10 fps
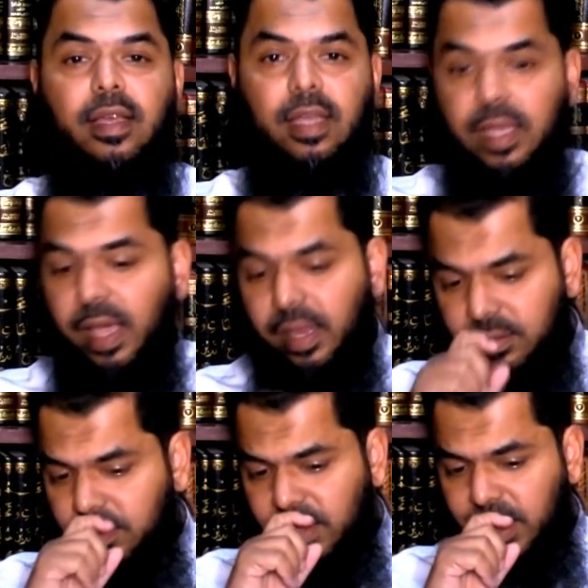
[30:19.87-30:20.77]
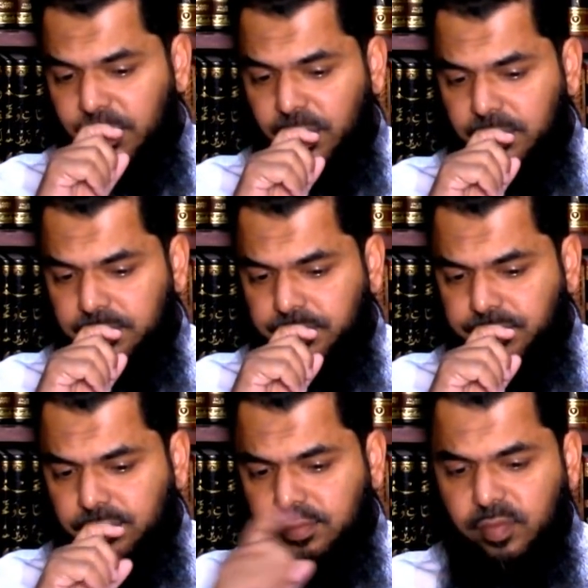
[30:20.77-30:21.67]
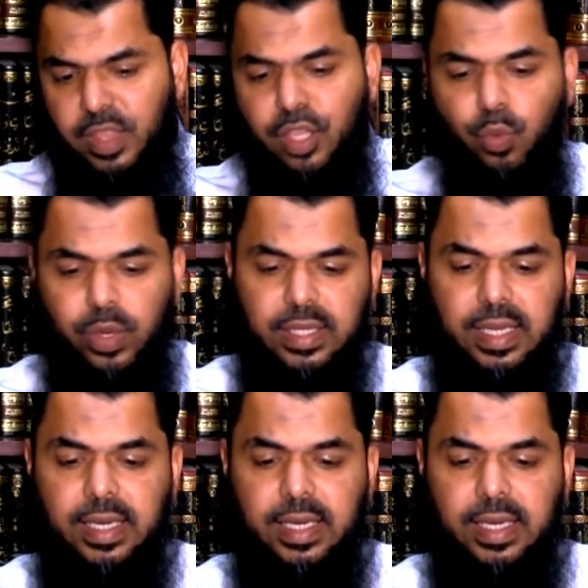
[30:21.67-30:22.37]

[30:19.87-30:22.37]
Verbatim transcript: He ends this email with.